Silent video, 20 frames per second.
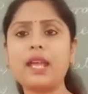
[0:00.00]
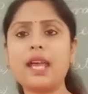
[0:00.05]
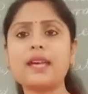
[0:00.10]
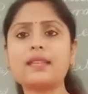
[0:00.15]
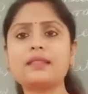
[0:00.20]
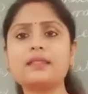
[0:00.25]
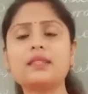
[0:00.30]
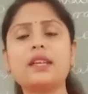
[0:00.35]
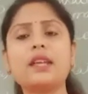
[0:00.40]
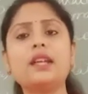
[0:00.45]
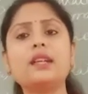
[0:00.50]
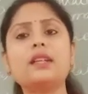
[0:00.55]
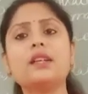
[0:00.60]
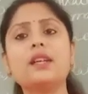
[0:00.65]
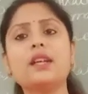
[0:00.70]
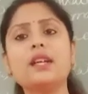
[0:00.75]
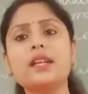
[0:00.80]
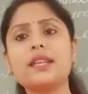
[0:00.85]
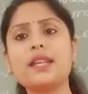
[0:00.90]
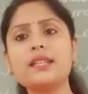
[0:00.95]
as
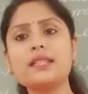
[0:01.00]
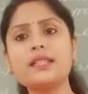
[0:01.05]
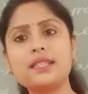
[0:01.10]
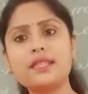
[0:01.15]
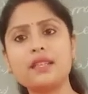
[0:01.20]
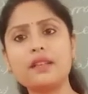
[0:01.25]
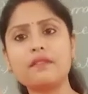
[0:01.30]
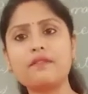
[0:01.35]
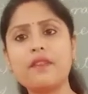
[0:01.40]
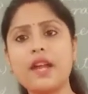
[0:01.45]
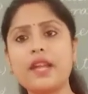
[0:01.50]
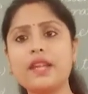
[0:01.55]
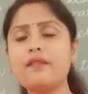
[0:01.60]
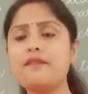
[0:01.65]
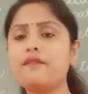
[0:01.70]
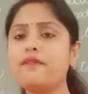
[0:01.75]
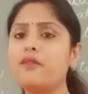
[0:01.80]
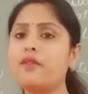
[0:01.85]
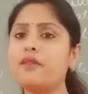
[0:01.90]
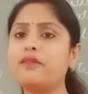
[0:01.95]
it can
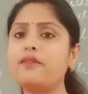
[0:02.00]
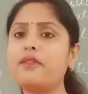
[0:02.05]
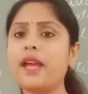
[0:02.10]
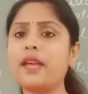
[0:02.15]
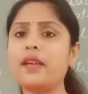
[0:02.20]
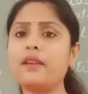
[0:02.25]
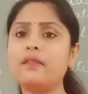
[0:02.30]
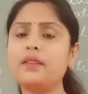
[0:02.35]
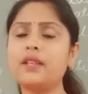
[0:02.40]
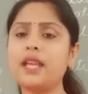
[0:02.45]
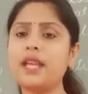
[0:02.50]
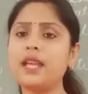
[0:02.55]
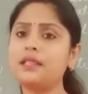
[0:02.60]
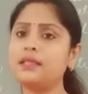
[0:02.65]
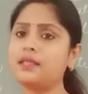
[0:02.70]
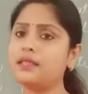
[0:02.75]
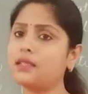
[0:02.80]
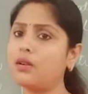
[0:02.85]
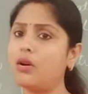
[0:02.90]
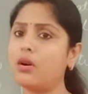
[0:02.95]
survive for 5
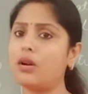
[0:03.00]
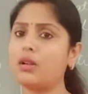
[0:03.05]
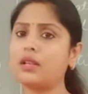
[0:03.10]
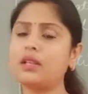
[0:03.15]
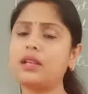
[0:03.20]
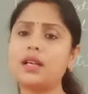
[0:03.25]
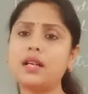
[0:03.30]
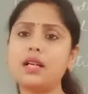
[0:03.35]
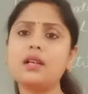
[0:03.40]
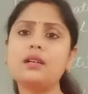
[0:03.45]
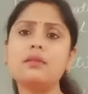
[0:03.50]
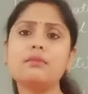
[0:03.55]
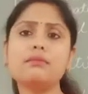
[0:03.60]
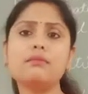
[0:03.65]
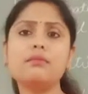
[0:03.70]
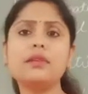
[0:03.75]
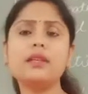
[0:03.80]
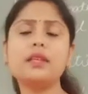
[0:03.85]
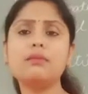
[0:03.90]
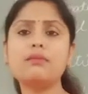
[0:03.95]
days on
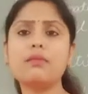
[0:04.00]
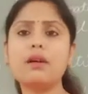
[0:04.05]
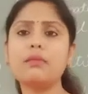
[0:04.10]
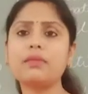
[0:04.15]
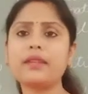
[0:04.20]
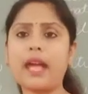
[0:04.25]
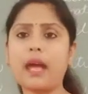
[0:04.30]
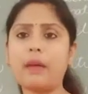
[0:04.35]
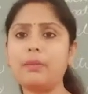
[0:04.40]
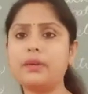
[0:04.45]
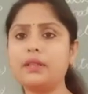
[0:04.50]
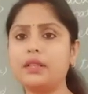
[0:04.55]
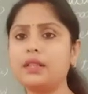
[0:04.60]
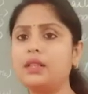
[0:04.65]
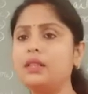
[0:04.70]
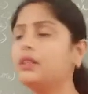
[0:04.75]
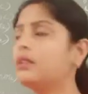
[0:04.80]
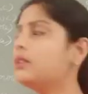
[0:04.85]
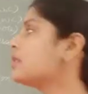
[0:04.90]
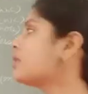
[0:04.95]
a minimum
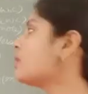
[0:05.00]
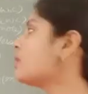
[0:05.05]
capital